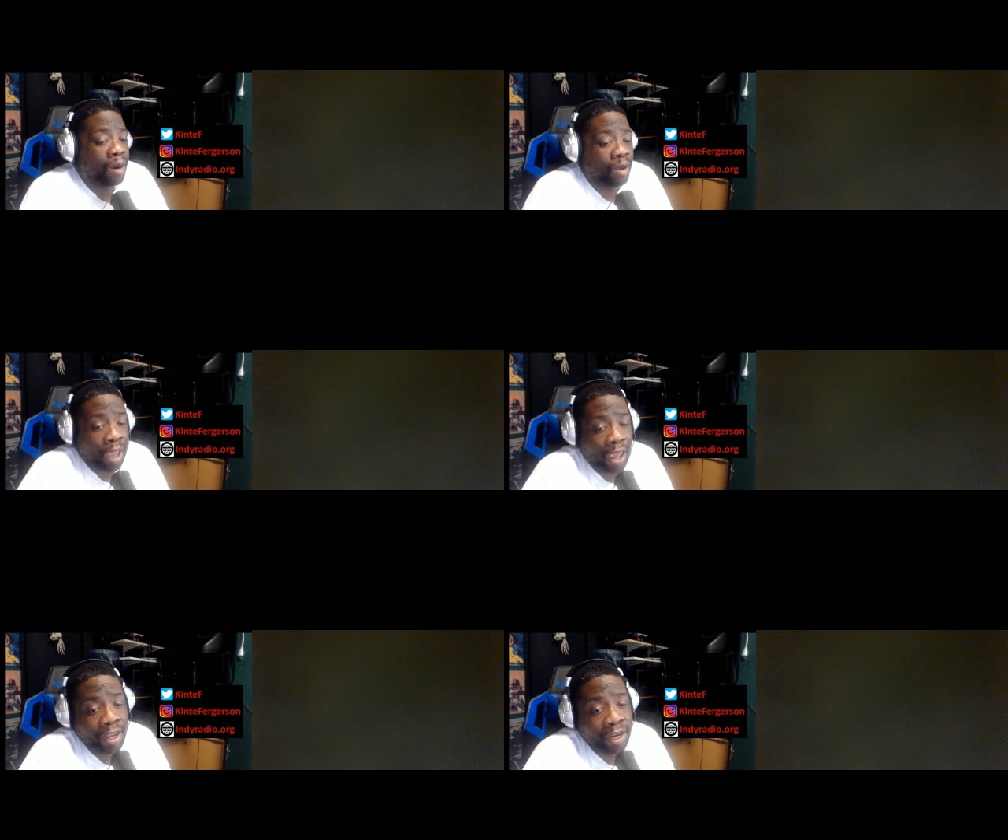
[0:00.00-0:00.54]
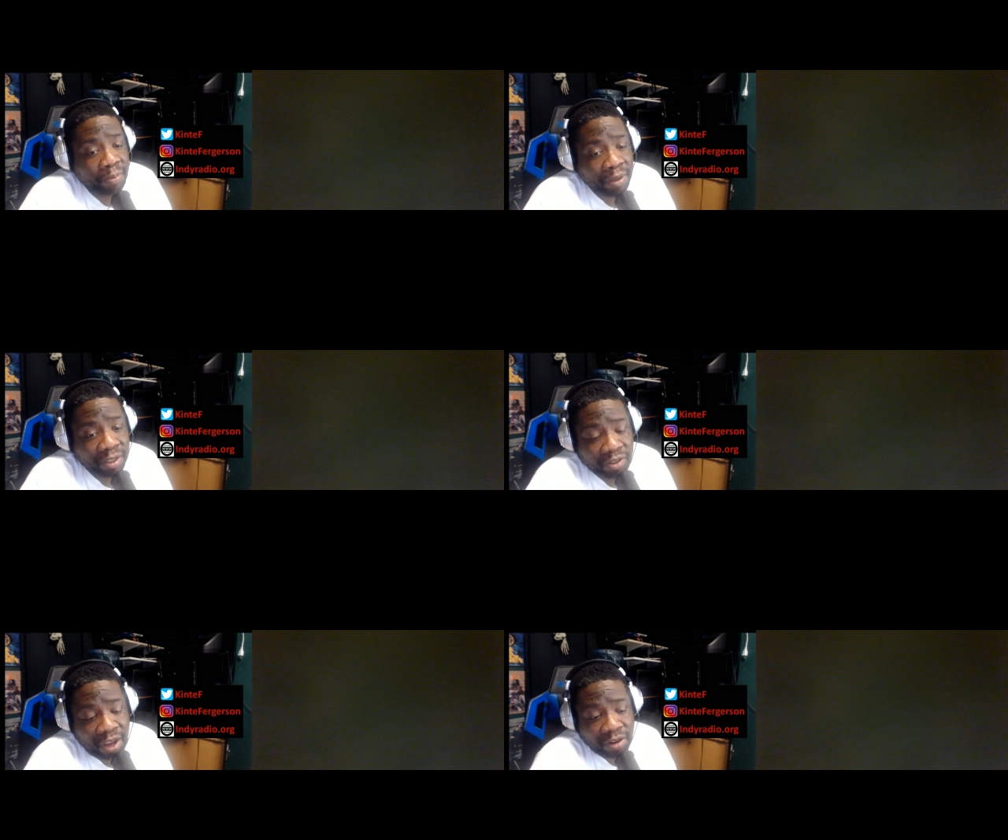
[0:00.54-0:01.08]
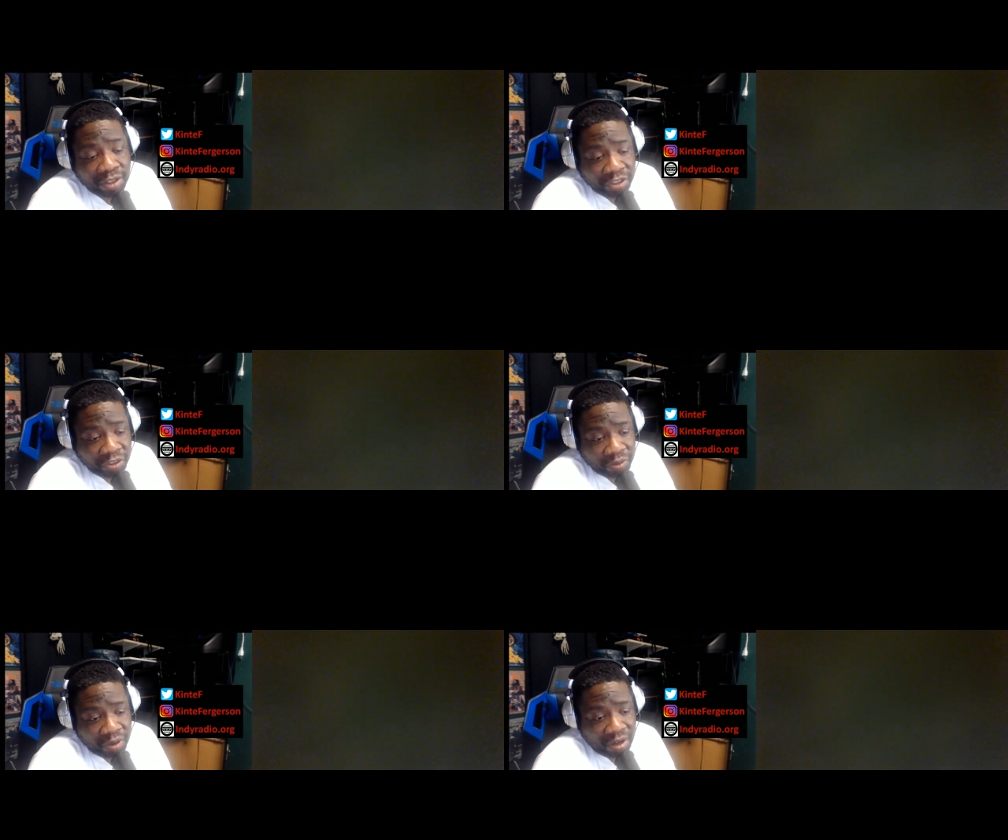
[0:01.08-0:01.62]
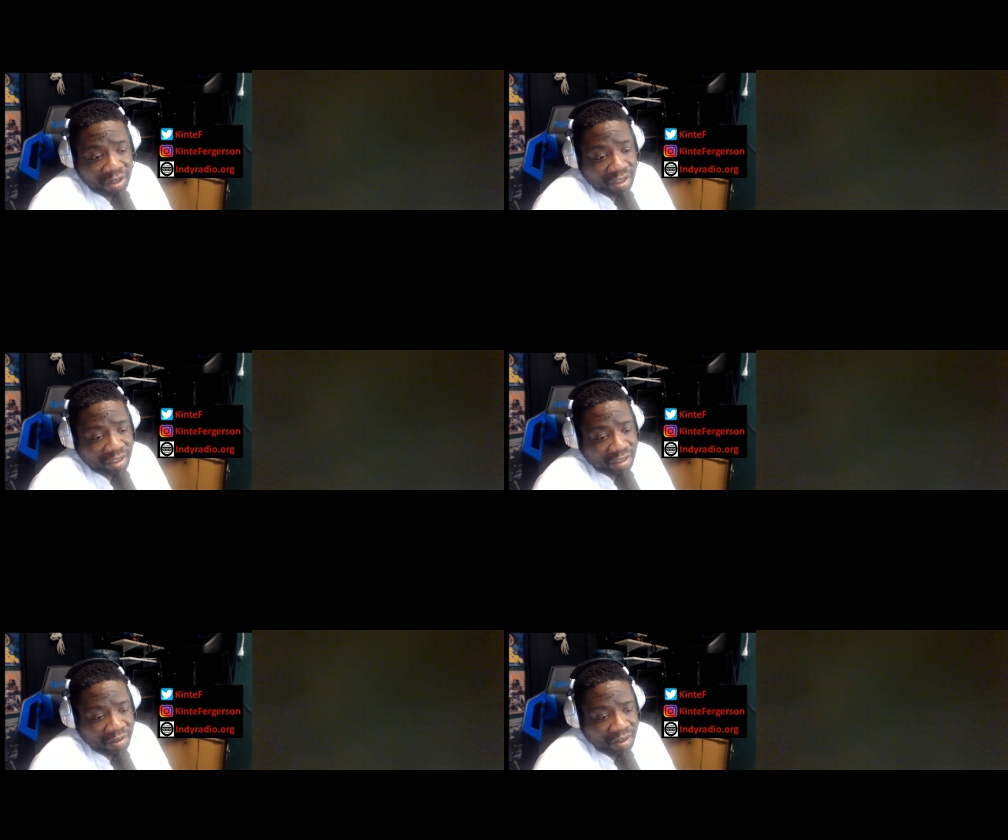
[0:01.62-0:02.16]
Hey, it depends on how good you are.
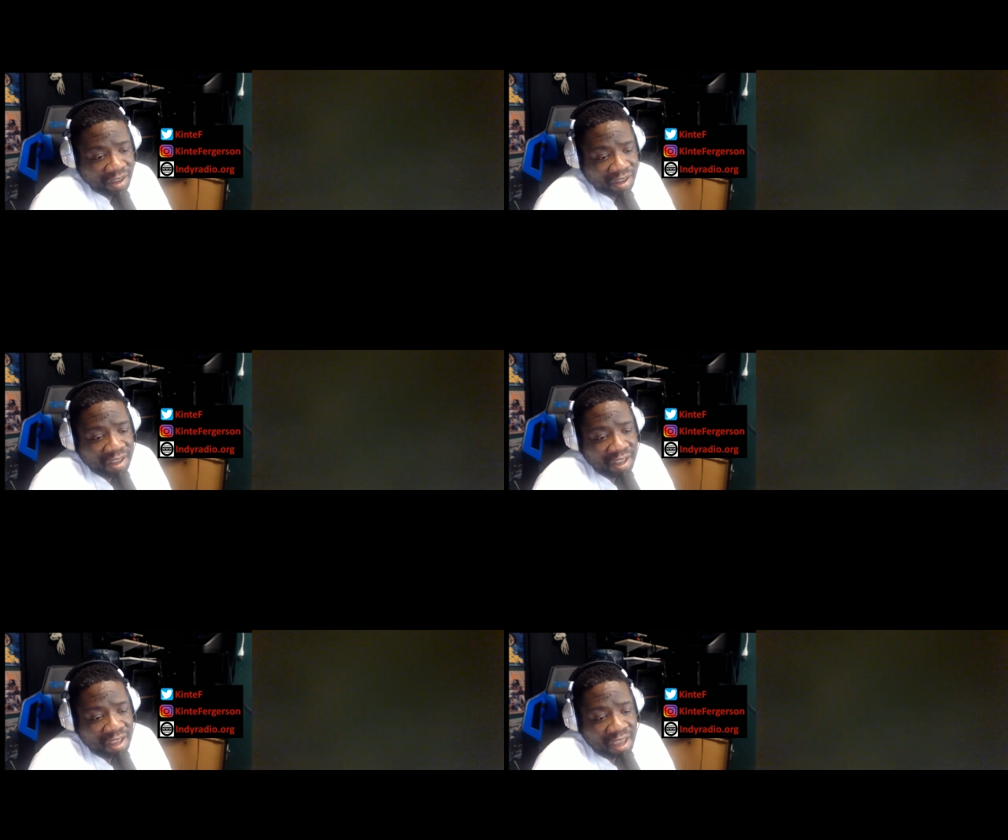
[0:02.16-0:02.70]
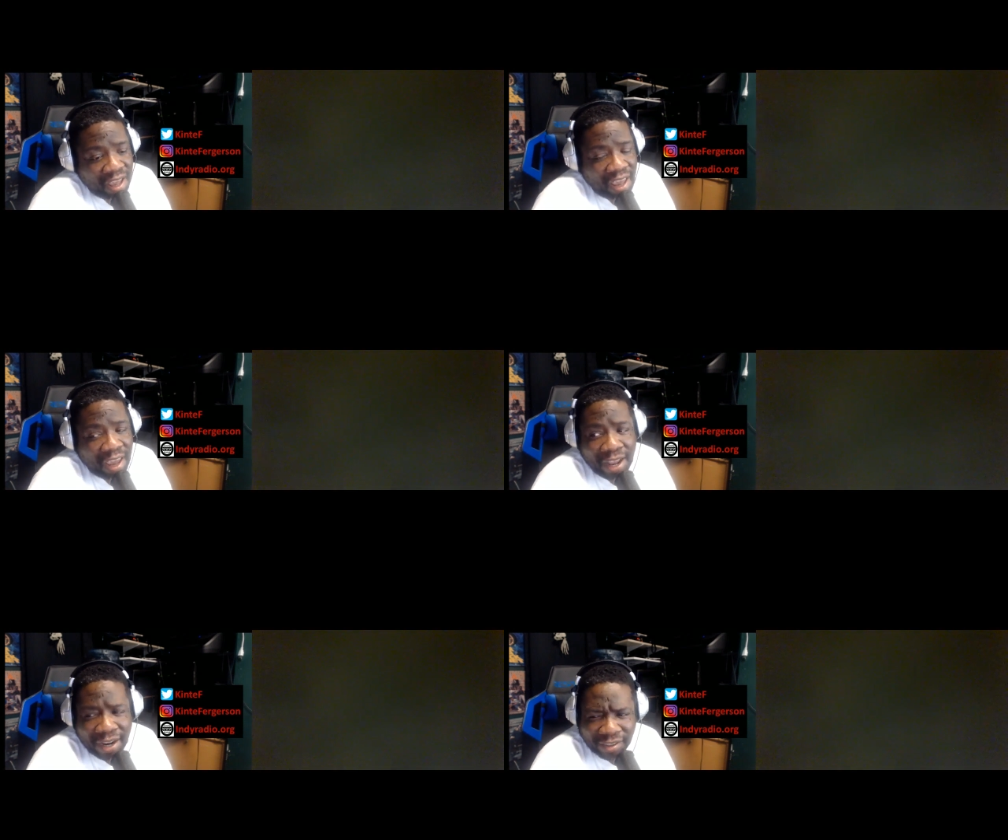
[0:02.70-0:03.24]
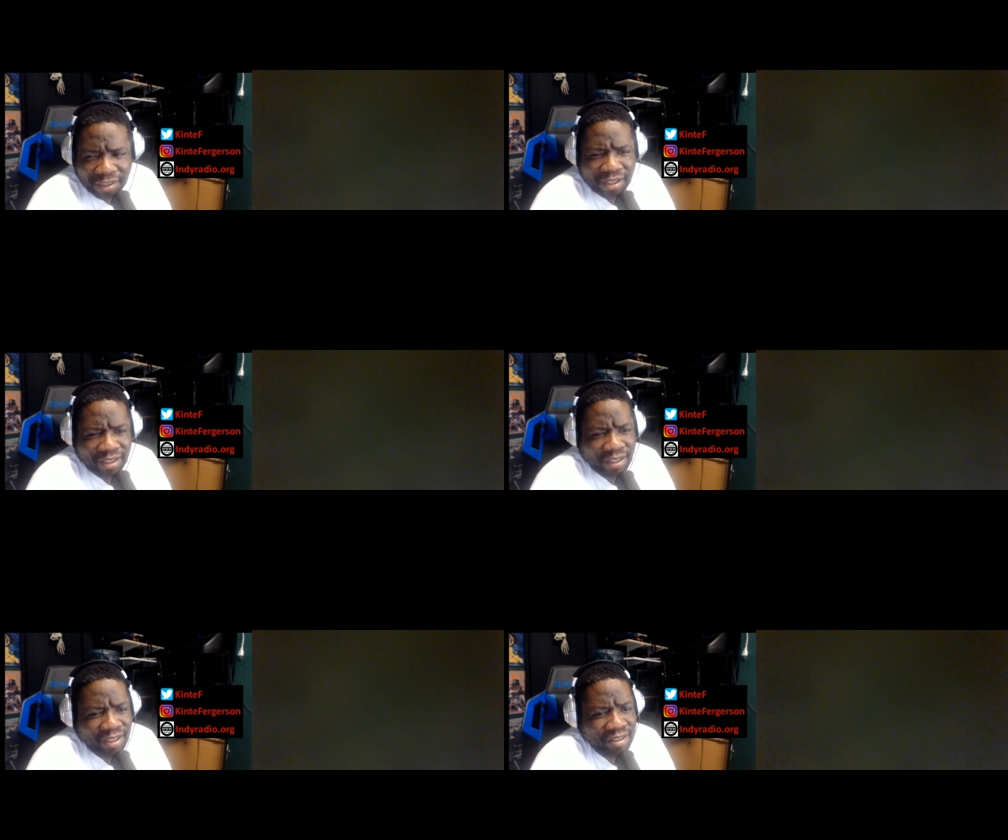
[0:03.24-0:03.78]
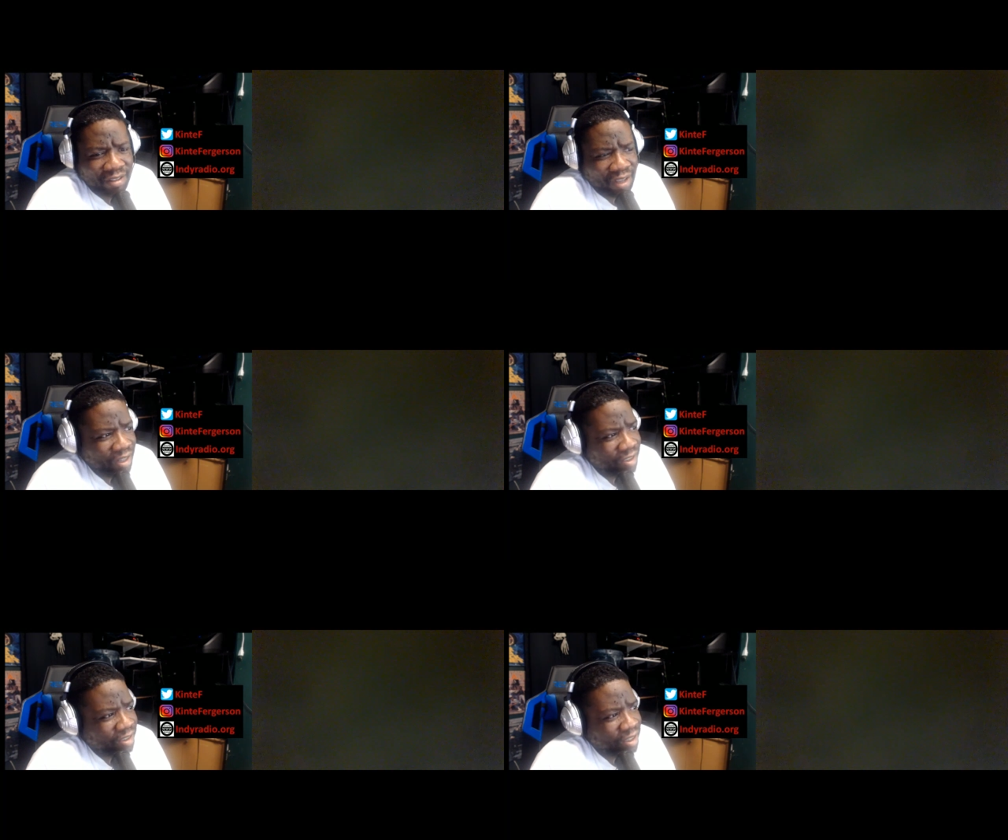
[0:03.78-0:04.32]
Okay, and that is cooking. That
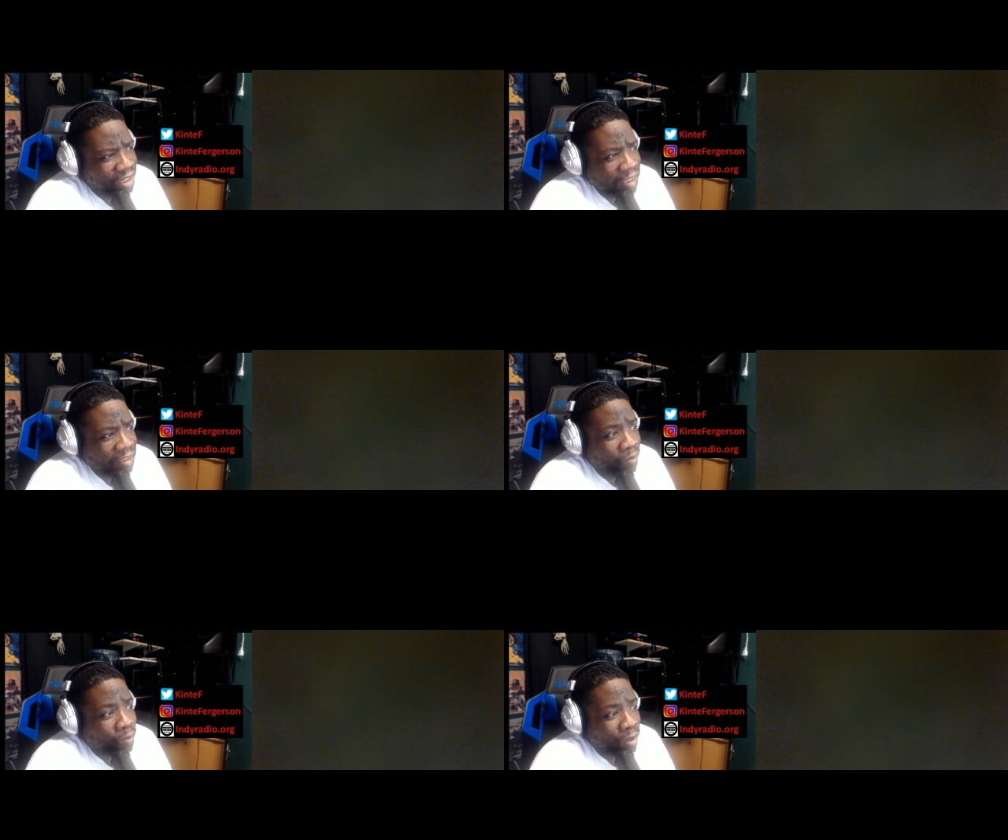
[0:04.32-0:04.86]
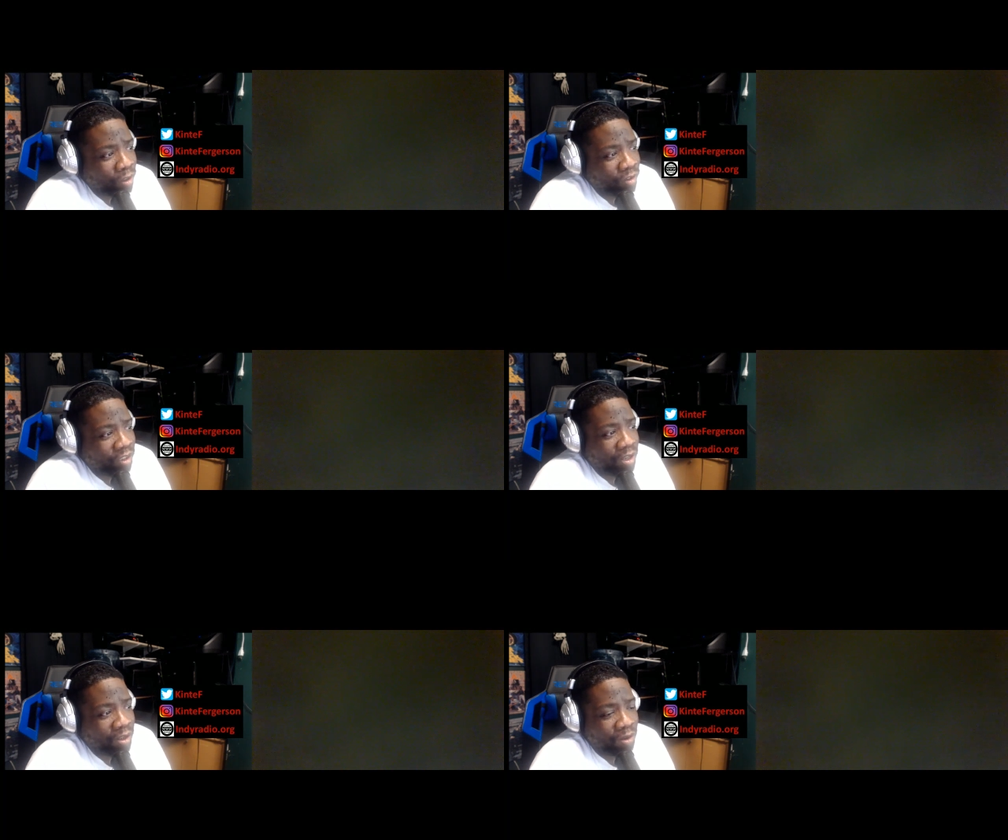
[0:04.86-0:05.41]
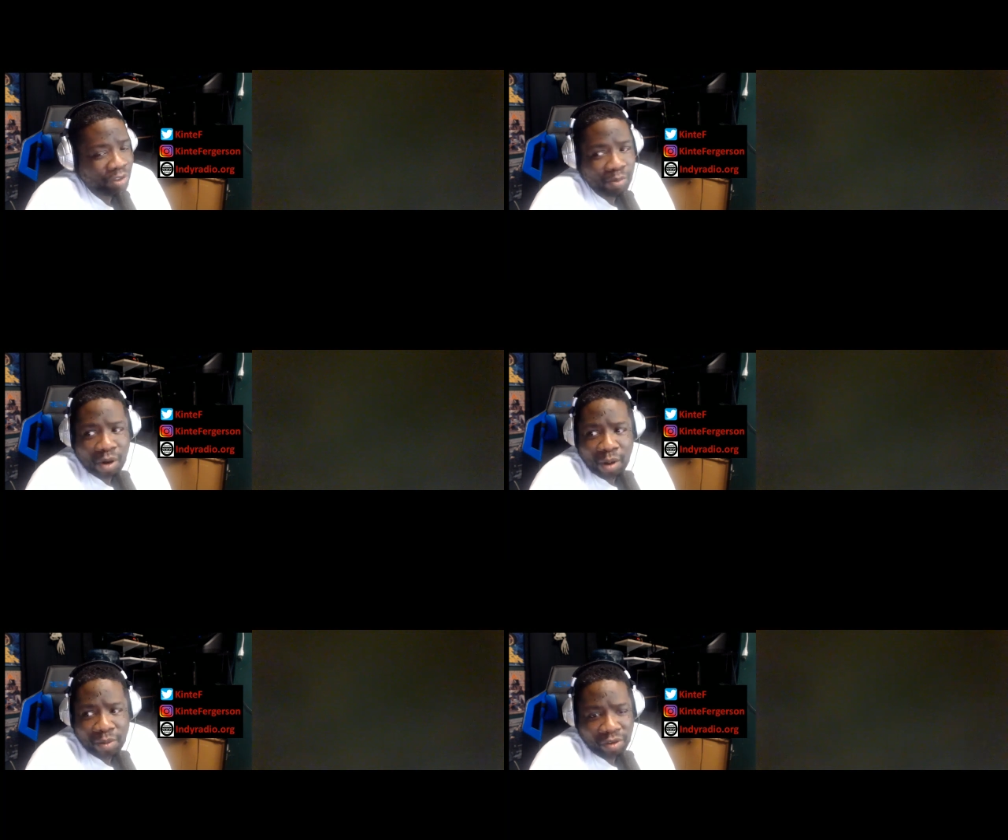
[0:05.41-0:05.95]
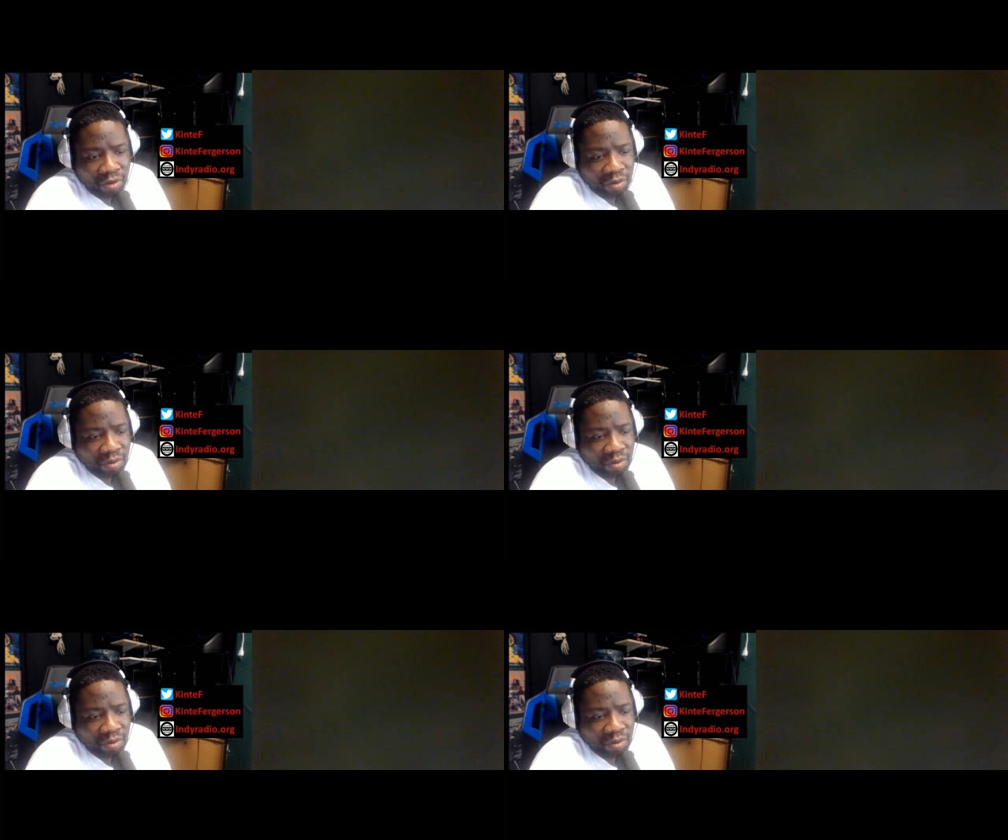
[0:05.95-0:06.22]
is cooking. That's a real skill to barbecue.